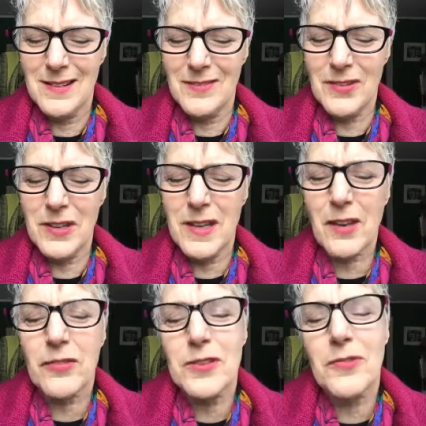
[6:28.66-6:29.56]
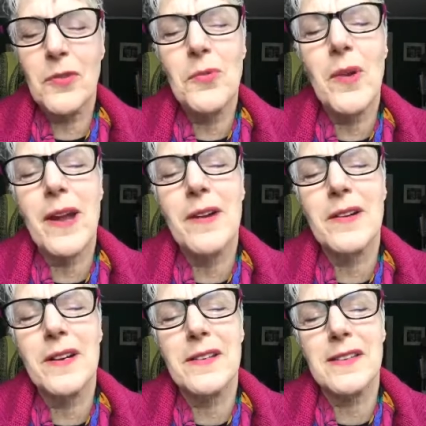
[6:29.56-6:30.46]
for the gift of
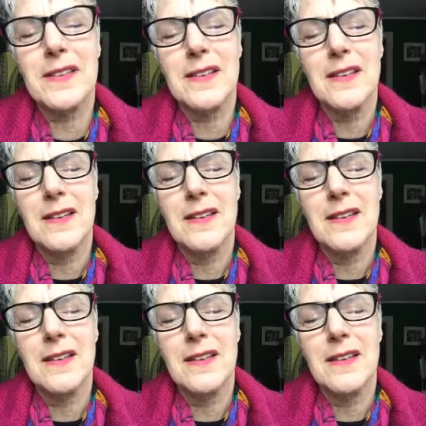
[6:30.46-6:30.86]
awareness